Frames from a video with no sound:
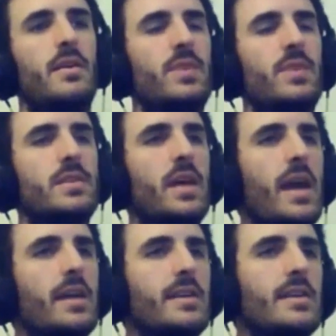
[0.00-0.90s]

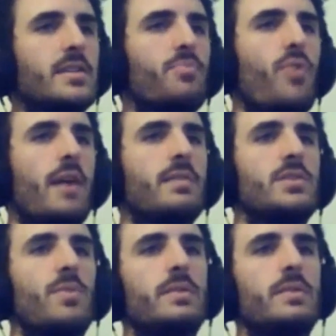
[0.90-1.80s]
8 years of
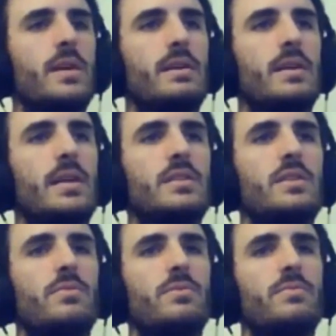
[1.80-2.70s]
practice right there. It's
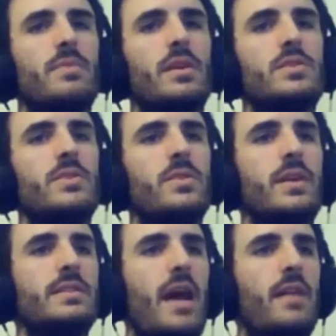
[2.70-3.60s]
not like
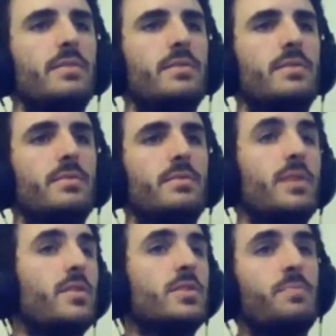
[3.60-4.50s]
talent.
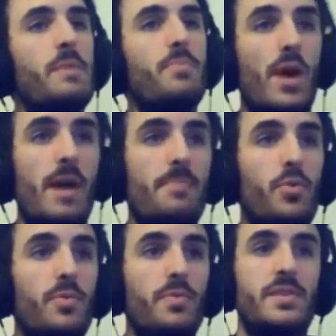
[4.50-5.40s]
Like lots of people are
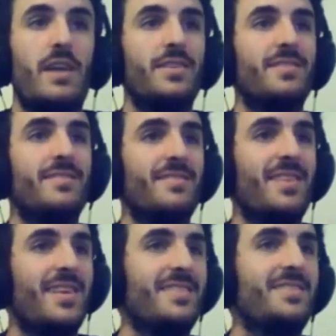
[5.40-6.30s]
born with talent,
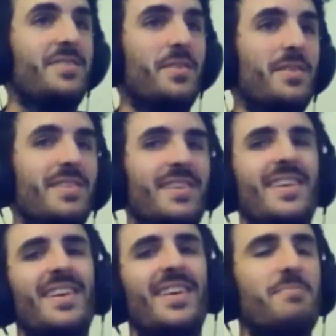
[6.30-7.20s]
and
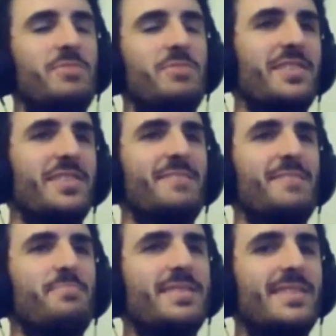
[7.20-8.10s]
I'm jealous,
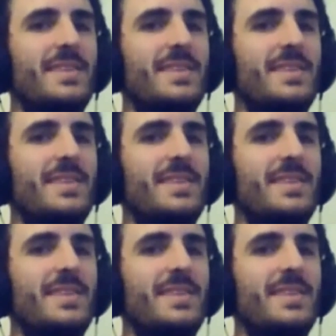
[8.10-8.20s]
but